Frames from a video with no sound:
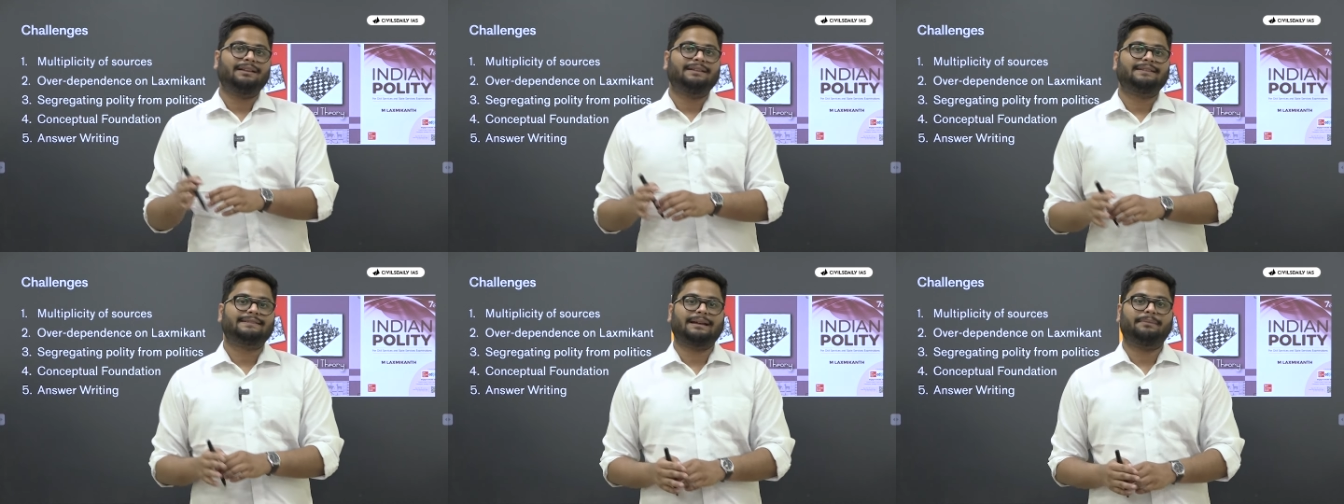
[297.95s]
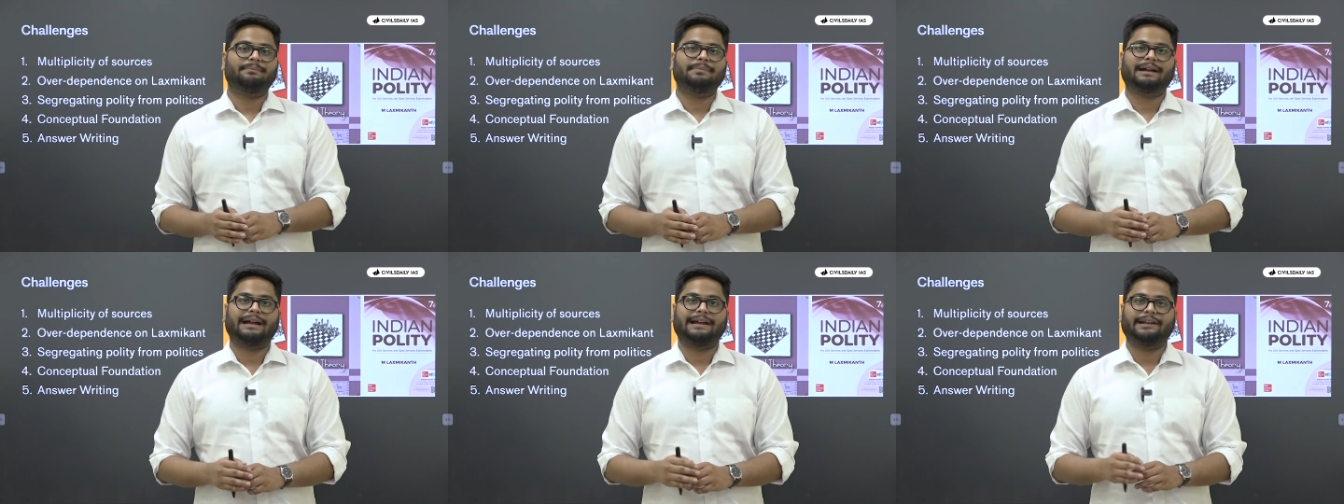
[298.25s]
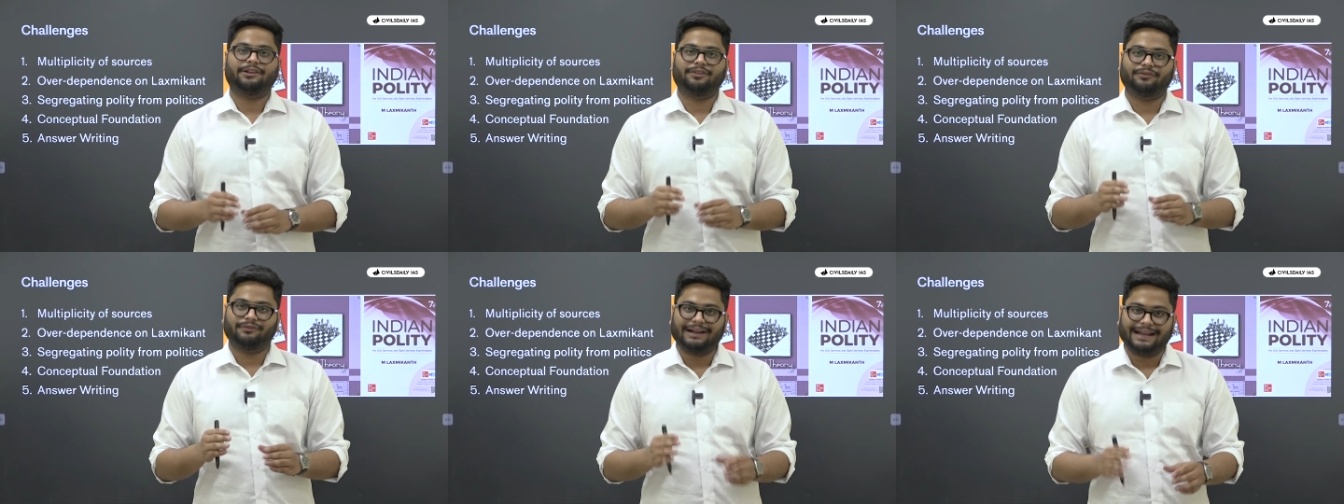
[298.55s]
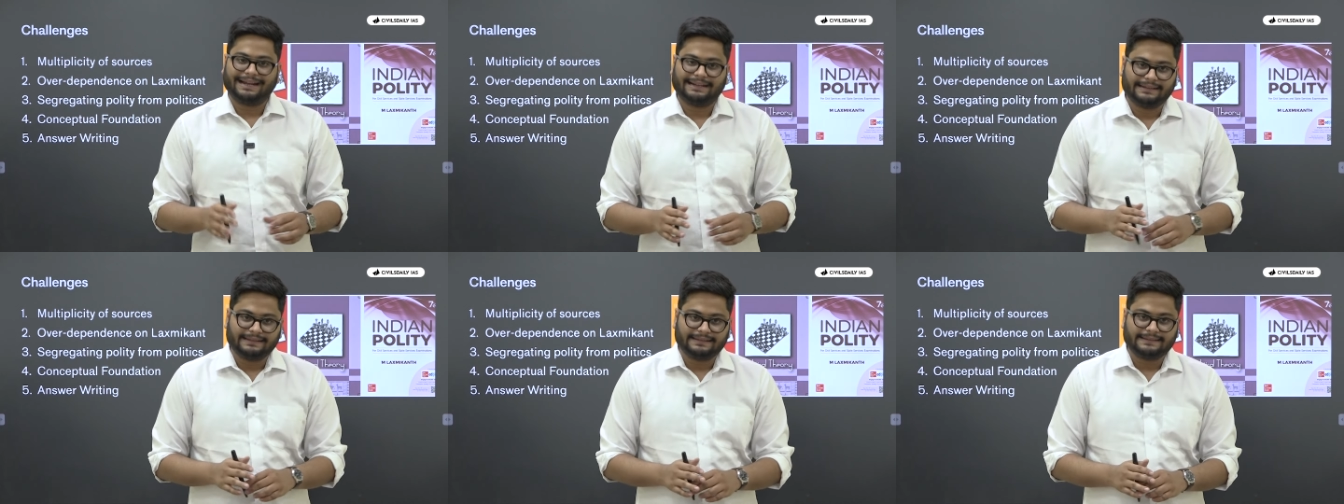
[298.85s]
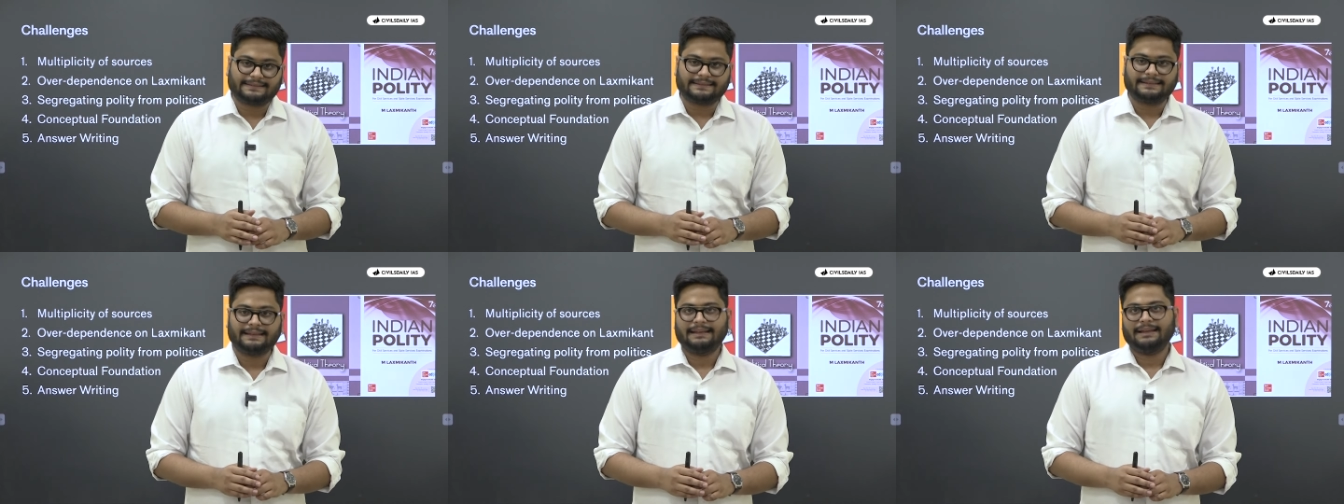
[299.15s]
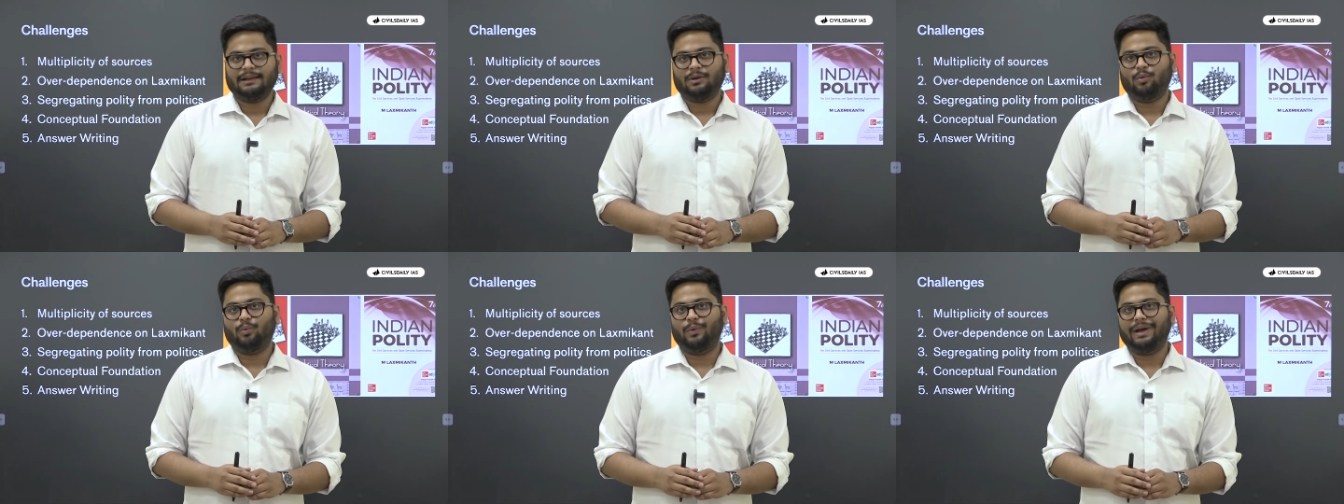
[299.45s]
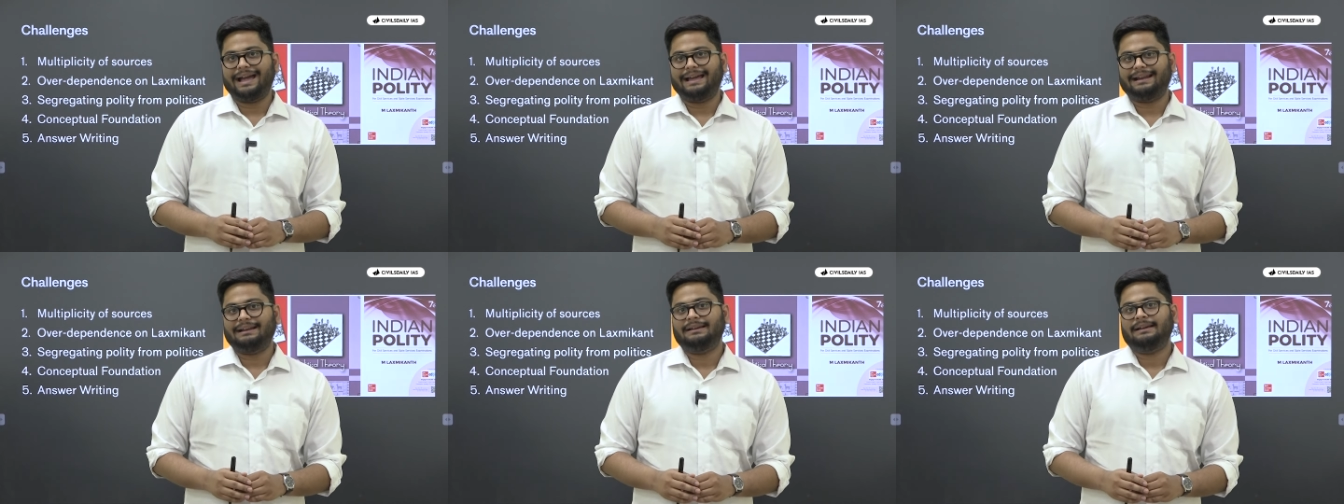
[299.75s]
some kind of guidance
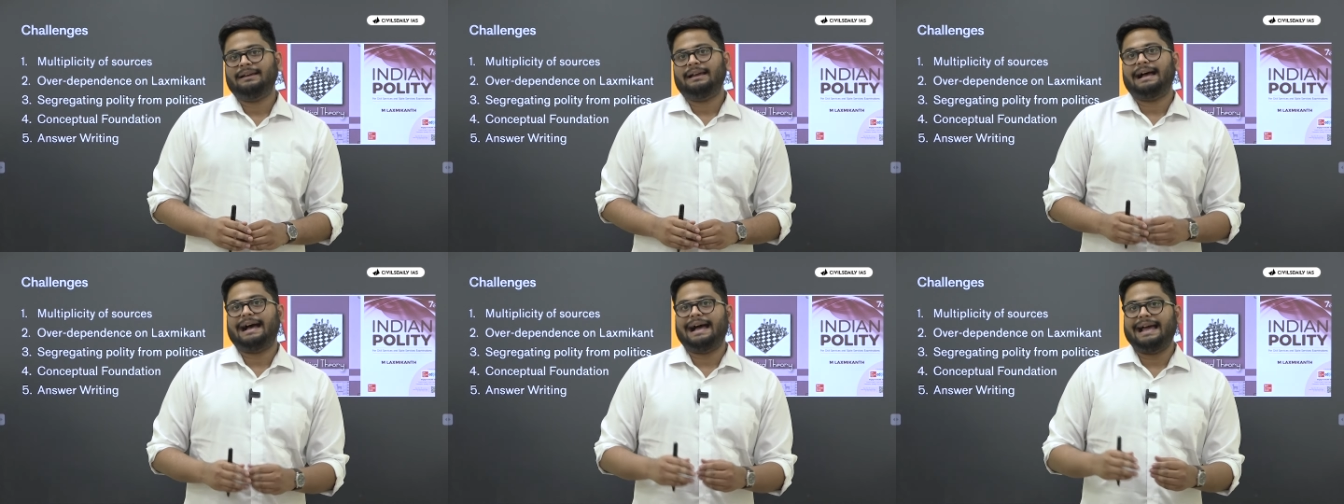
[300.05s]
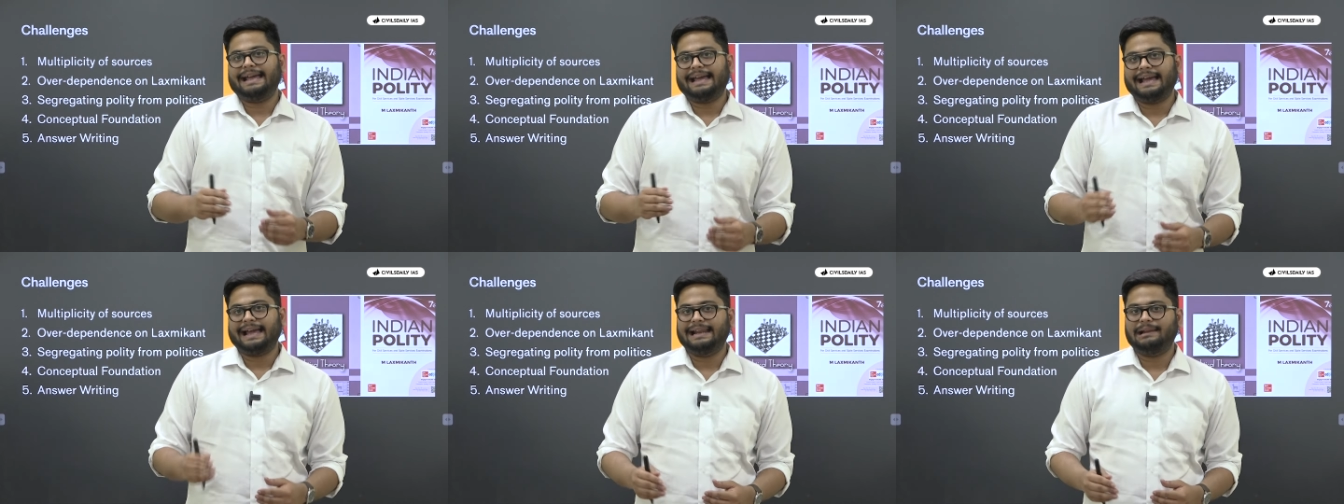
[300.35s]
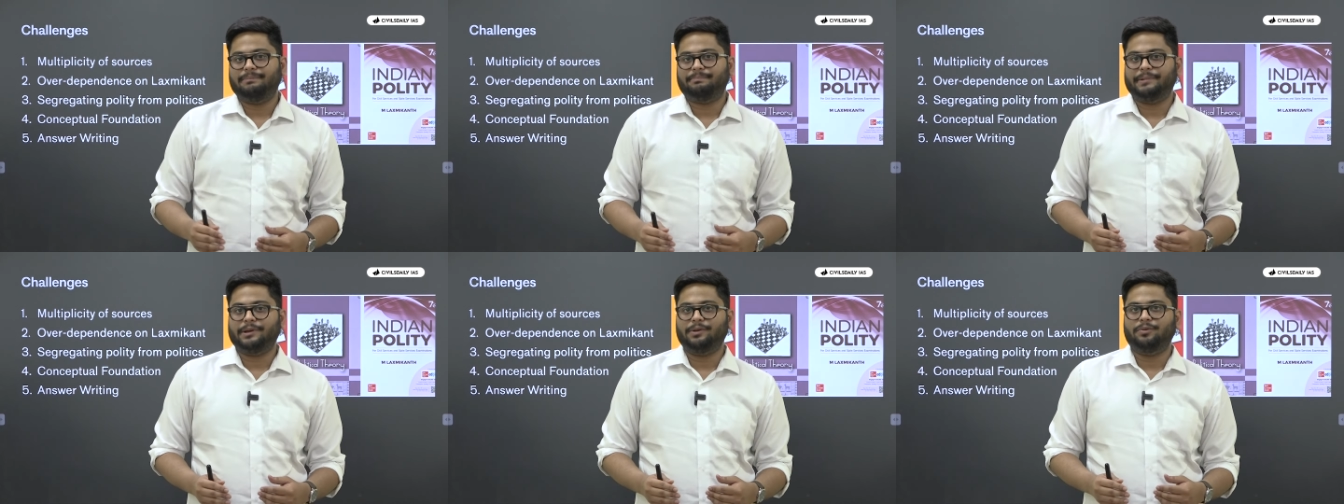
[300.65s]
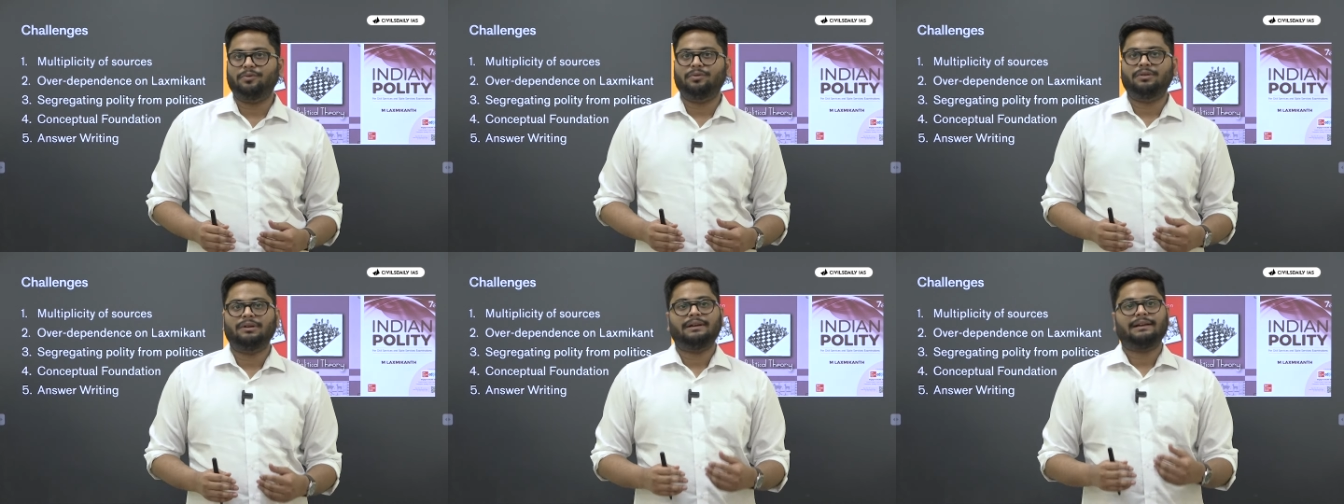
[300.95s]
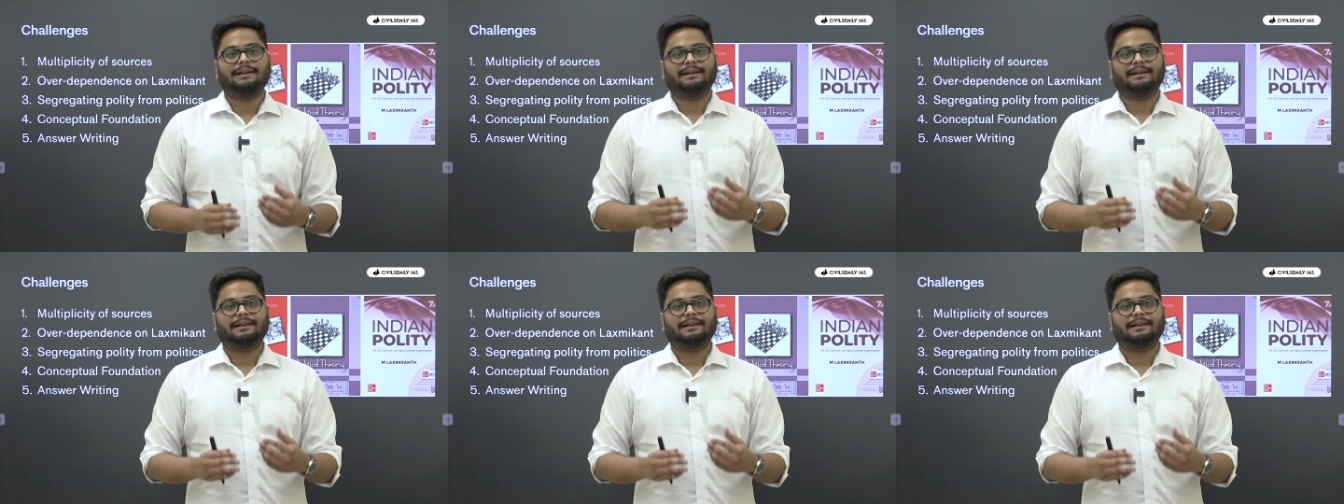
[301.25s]
where I help you